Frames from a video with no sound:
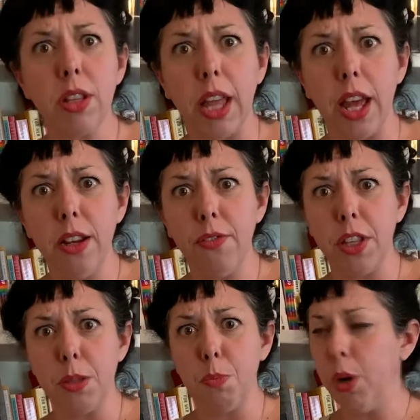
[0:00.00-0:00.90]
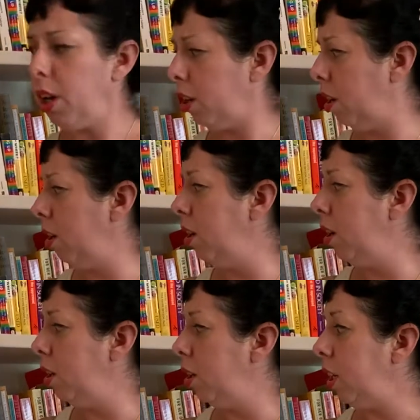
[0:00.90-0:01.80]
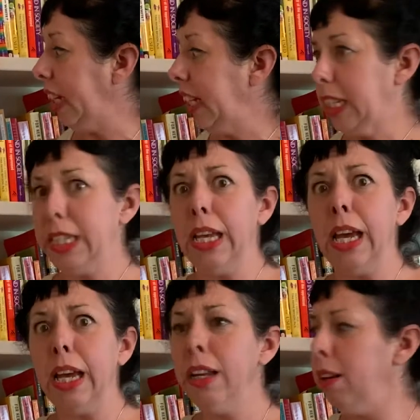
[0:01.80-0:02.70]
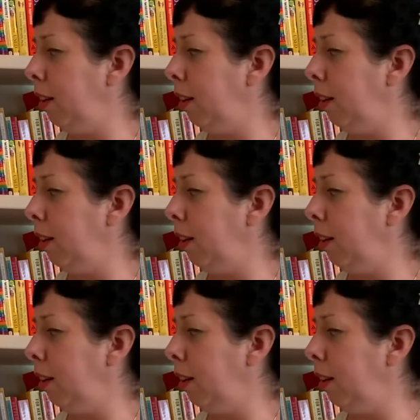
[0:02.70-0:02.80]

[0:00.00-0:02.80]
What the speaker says: at the end of this book? It did?